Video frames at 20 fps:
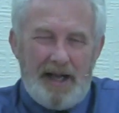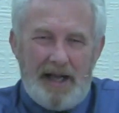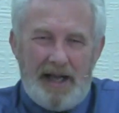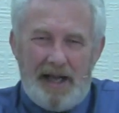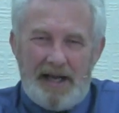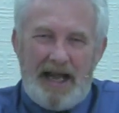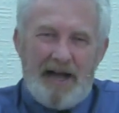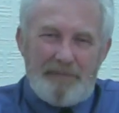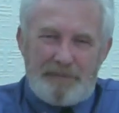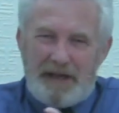
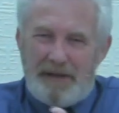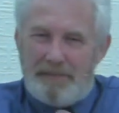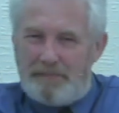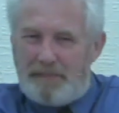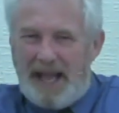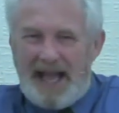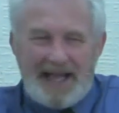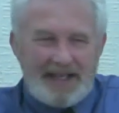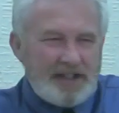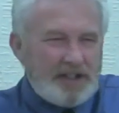have
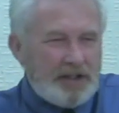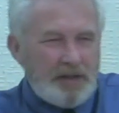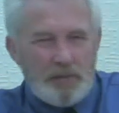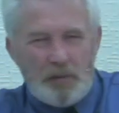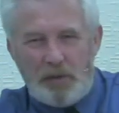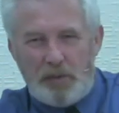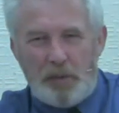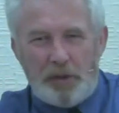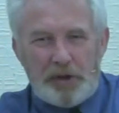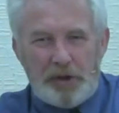compassion
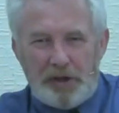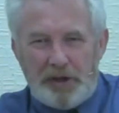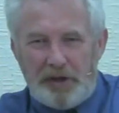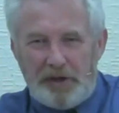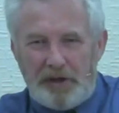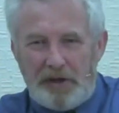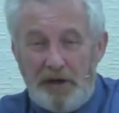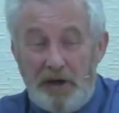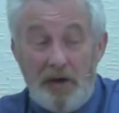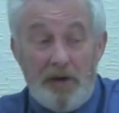with one
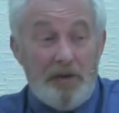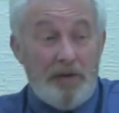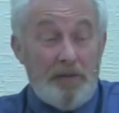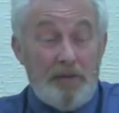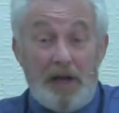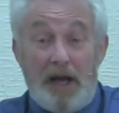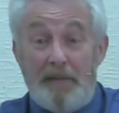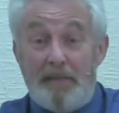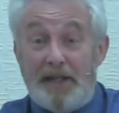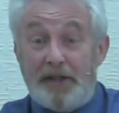another. Oh,
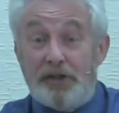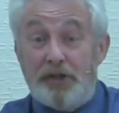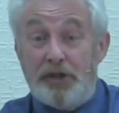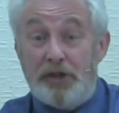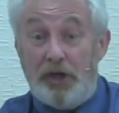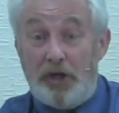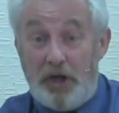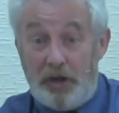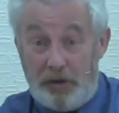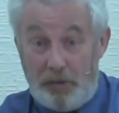I mentioned
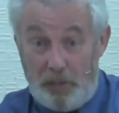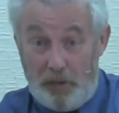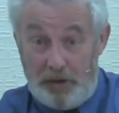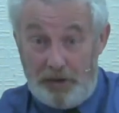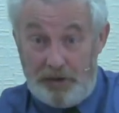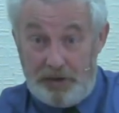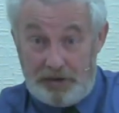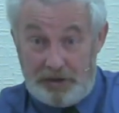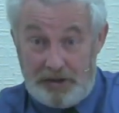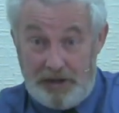another
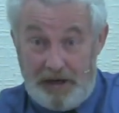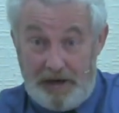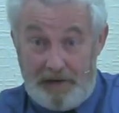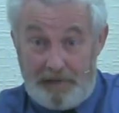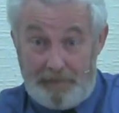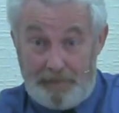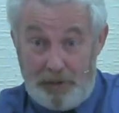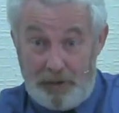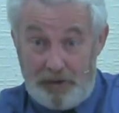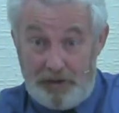one that's there
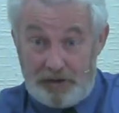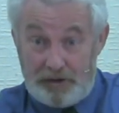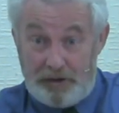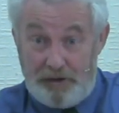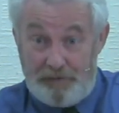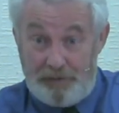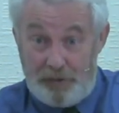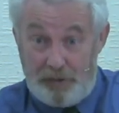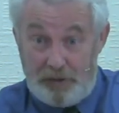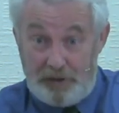to put
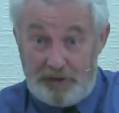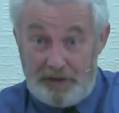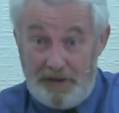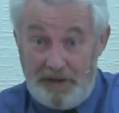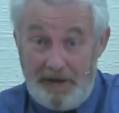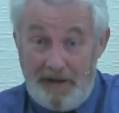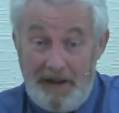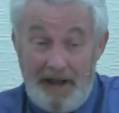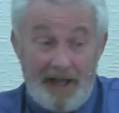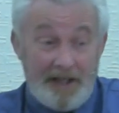stuff on.
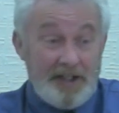And